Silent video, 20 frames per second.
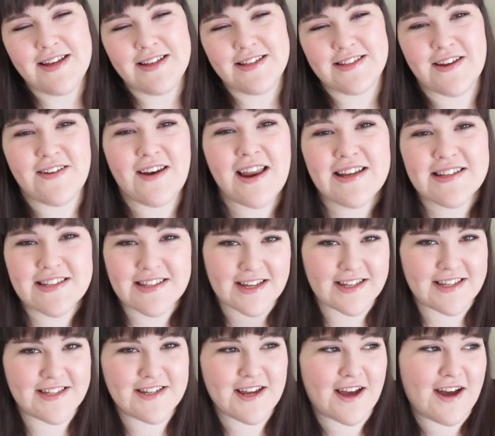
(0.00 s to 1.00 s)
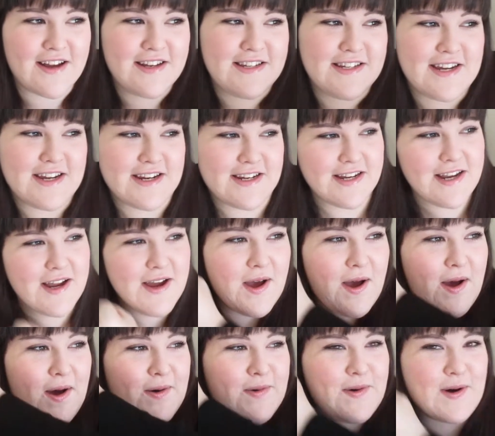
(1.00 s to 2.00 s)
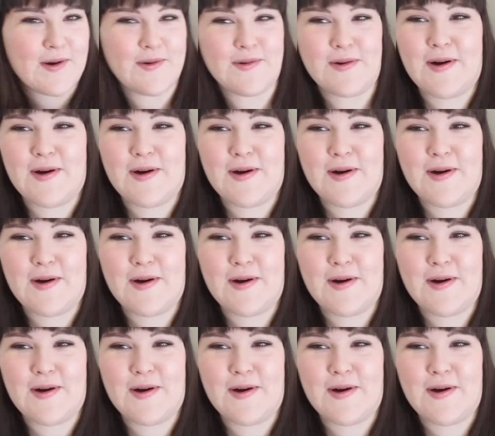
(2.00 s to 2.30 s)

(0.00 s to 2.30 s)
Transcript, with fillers: So let's get started. Ho ho